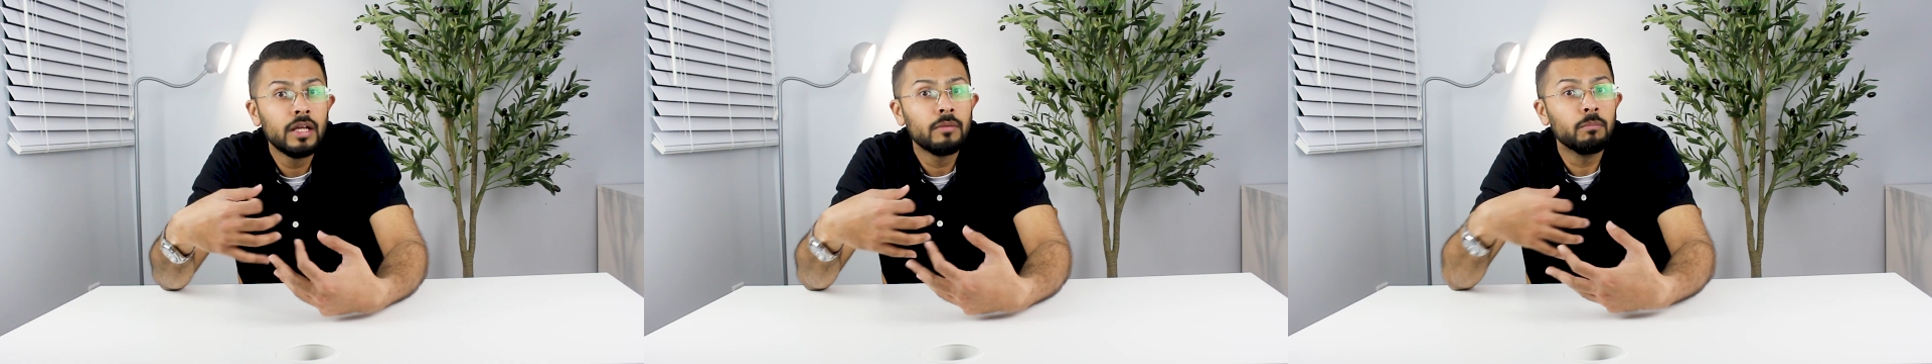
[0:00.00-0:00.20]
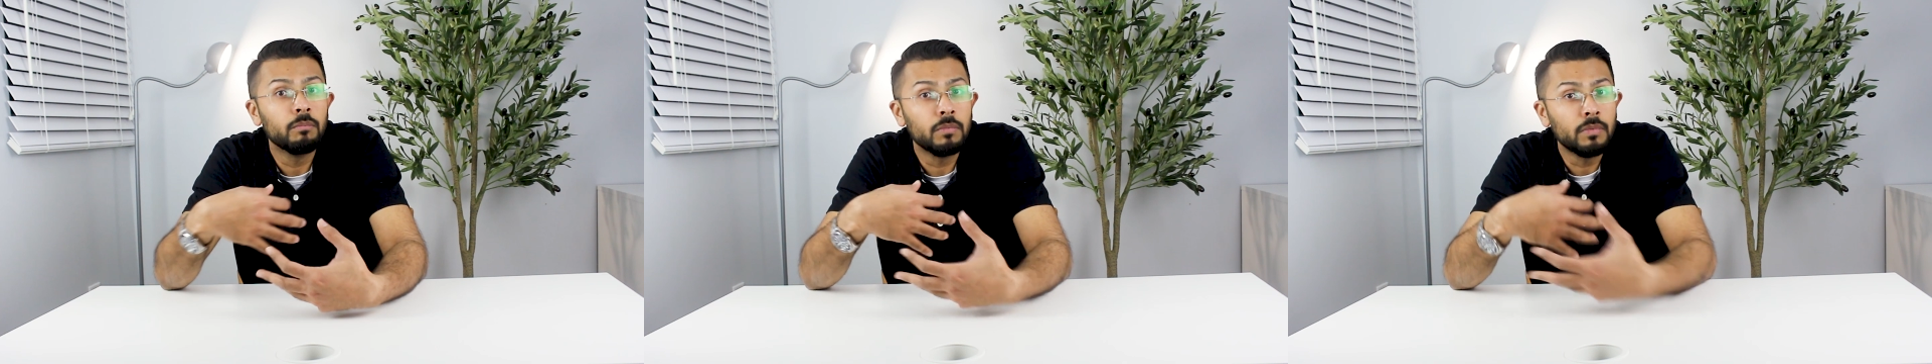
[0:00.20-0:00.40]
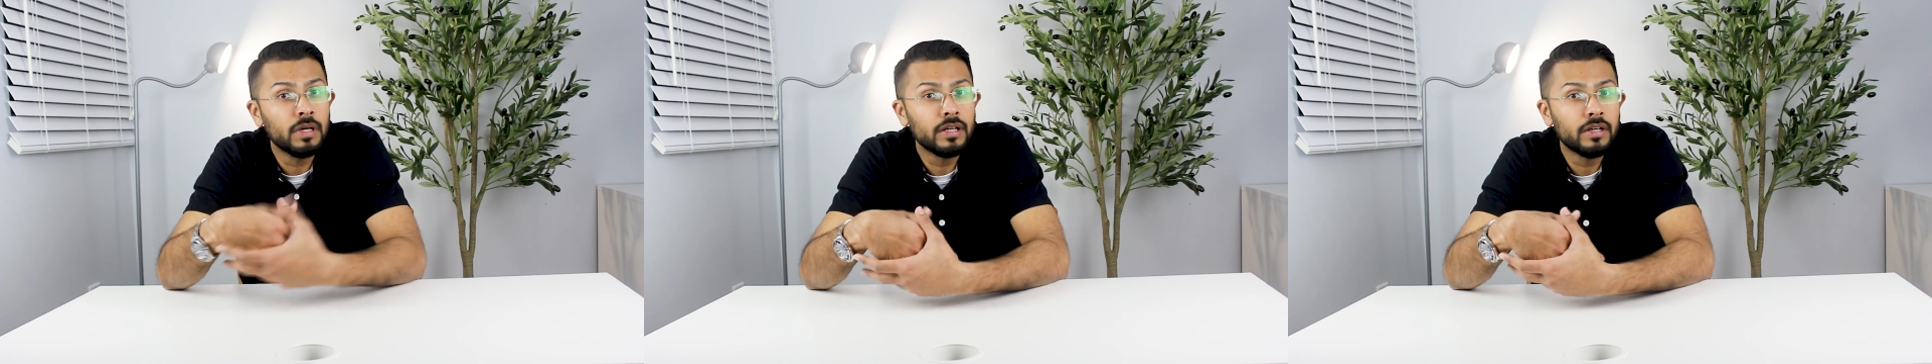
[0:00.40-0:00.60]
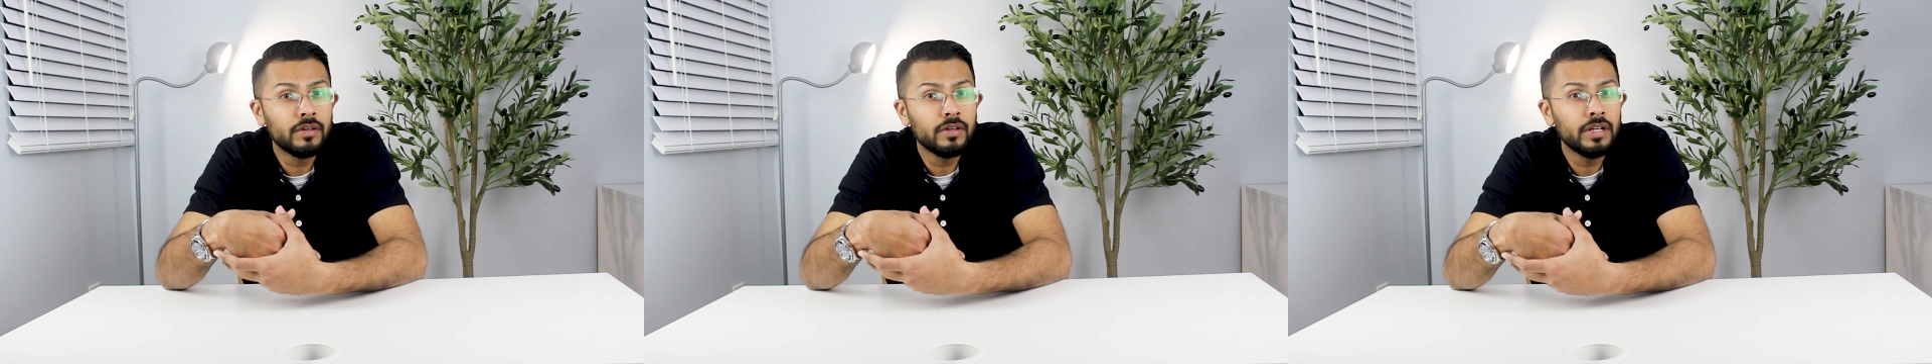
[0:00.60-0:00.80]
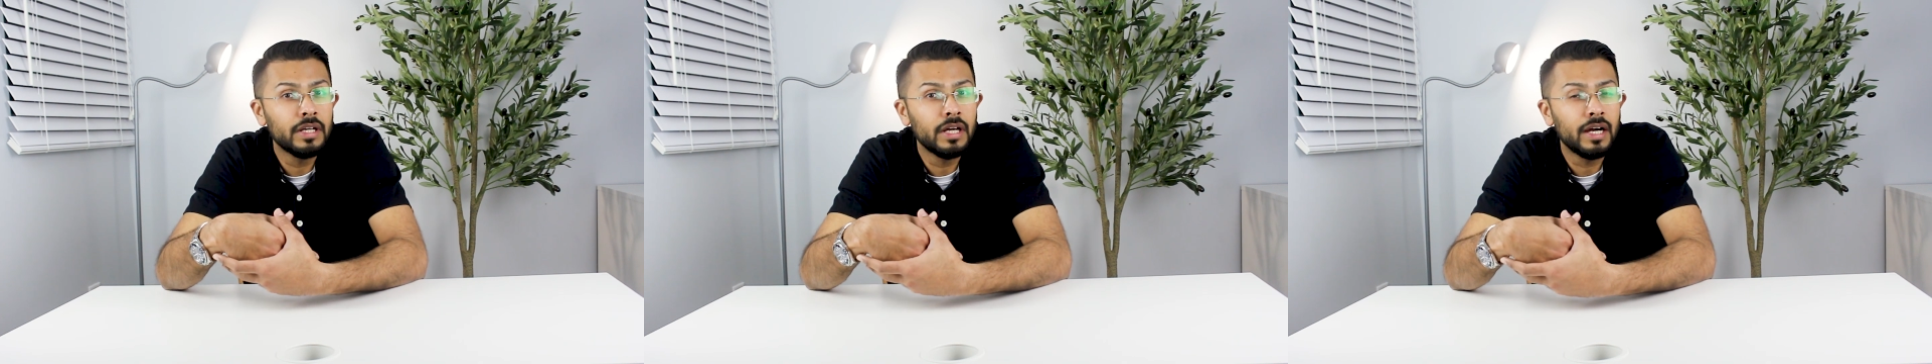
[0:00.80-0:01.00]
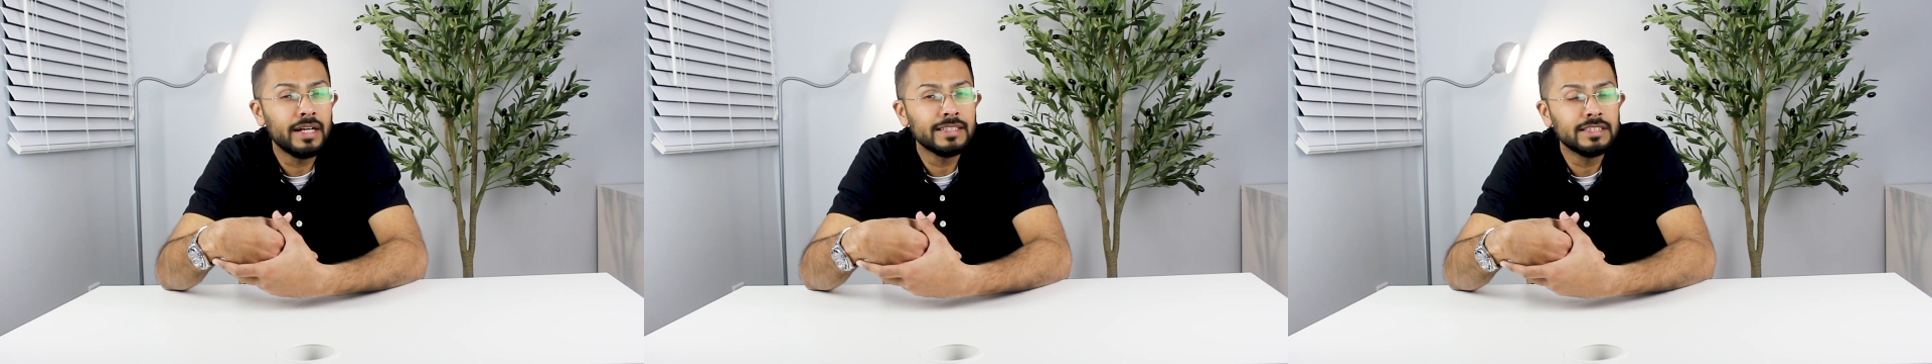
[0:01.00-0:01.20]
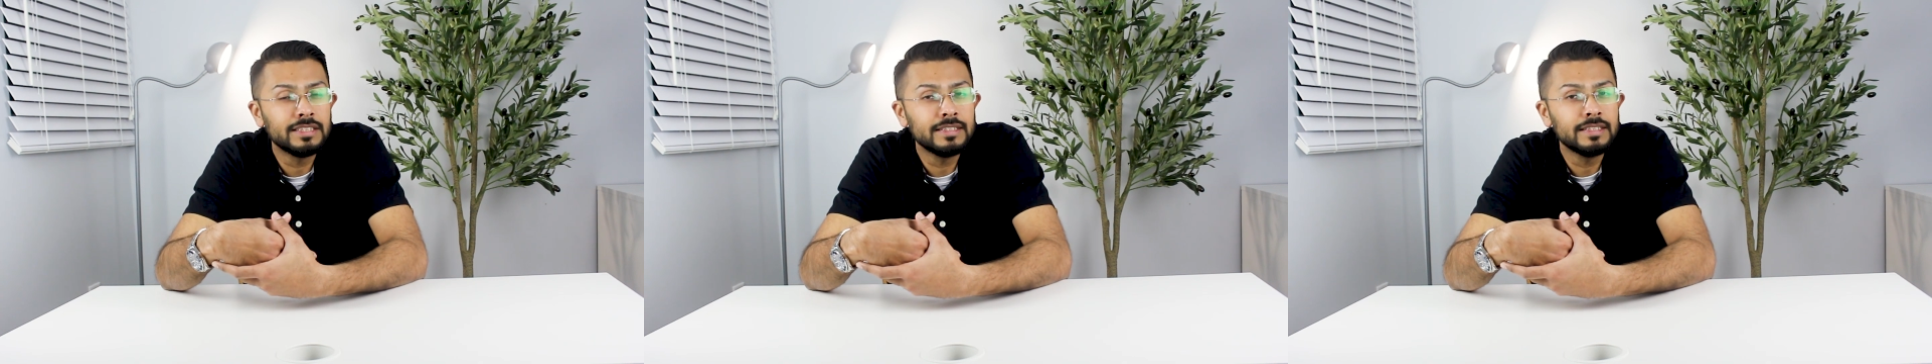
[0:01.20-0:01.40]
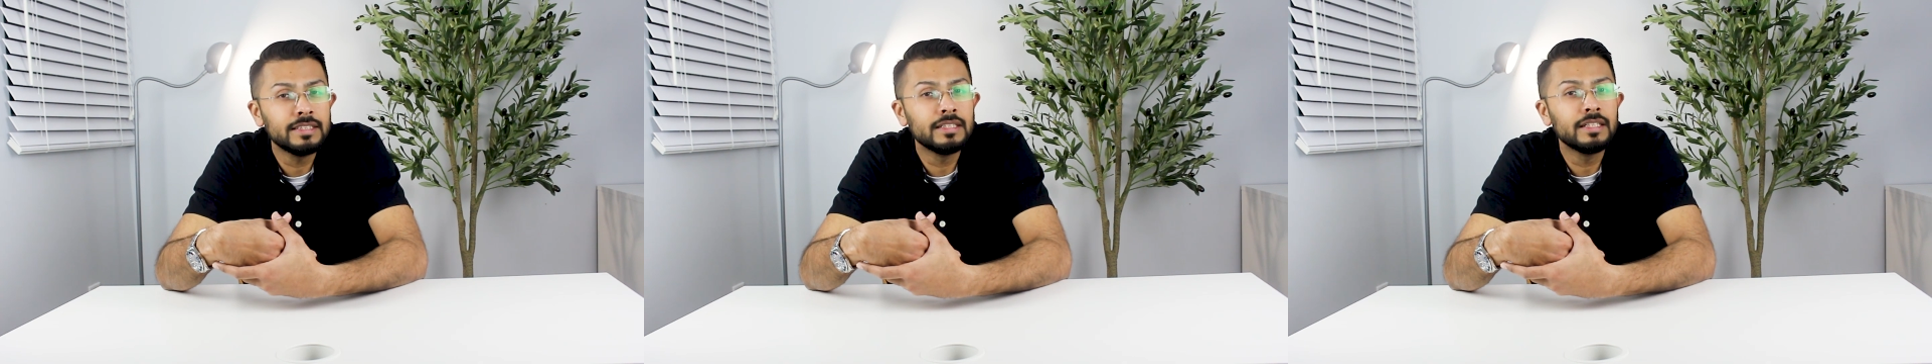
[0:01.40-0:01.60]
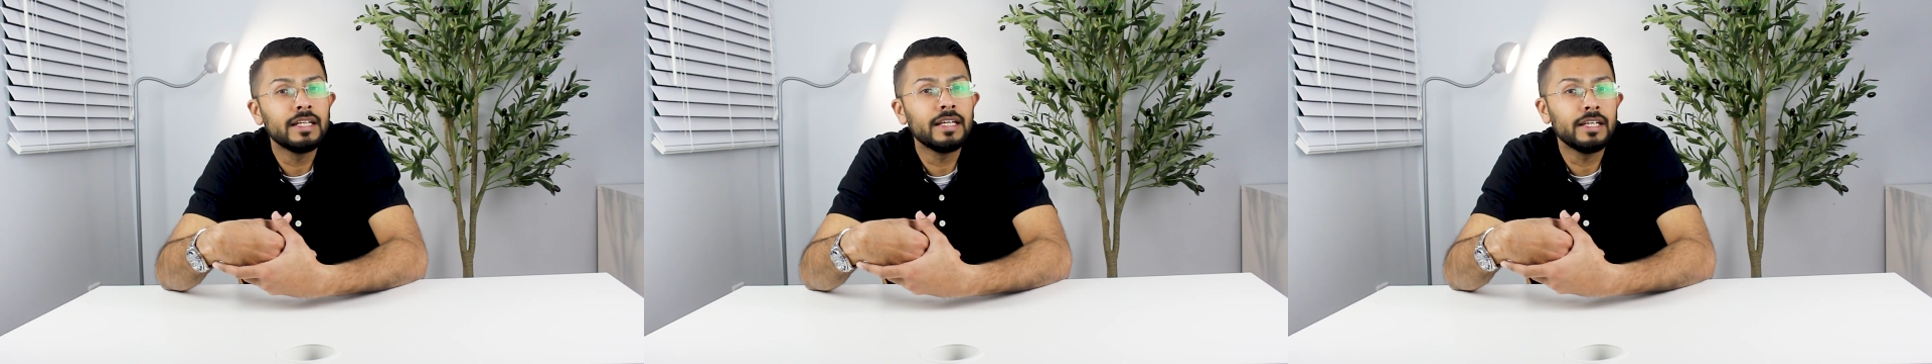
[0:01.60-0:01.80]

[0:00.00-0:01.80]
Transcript: mercury hygiene